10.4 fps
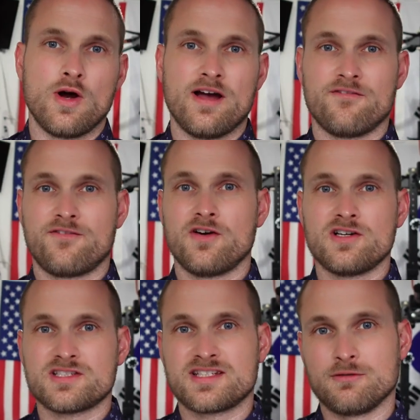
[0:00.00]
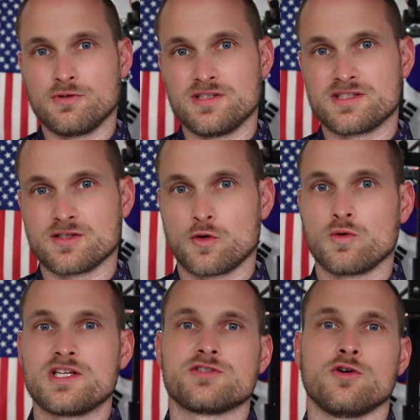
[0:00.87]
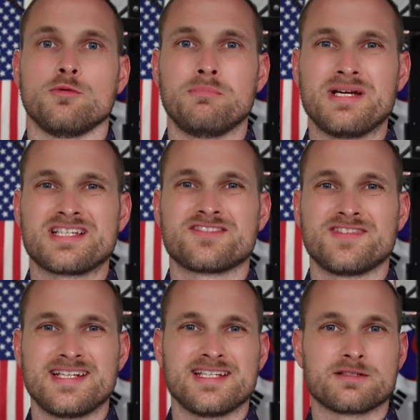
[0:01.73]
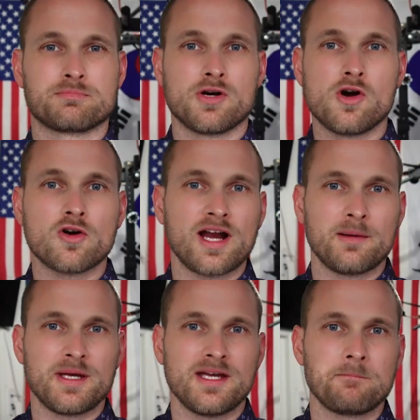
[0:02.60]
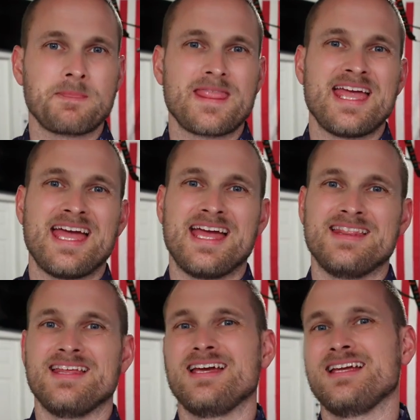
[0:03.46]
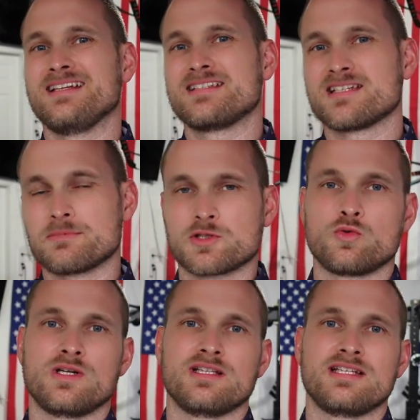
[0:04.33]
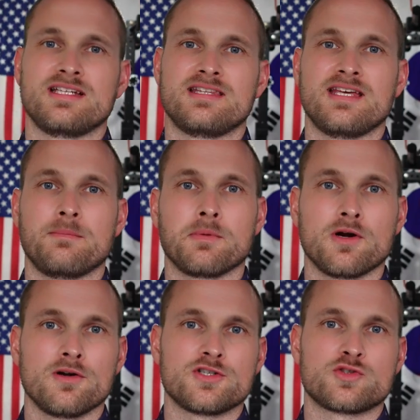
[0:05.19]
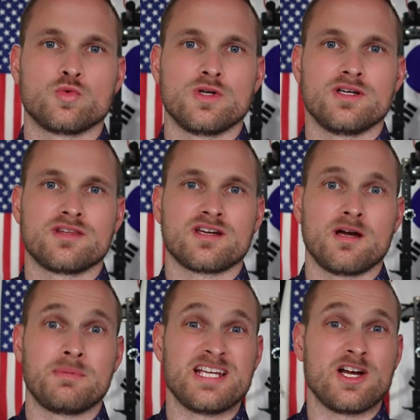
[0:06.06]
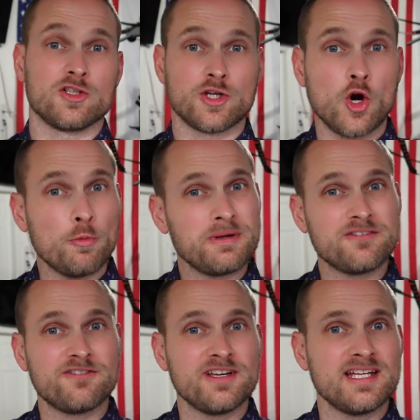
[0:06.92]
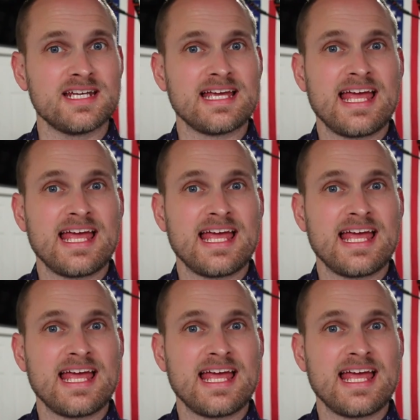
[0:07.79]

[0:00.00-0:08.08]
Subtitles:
at first it was original MYX Fitness programming, and then subsequently they merged with a company called OpenFit,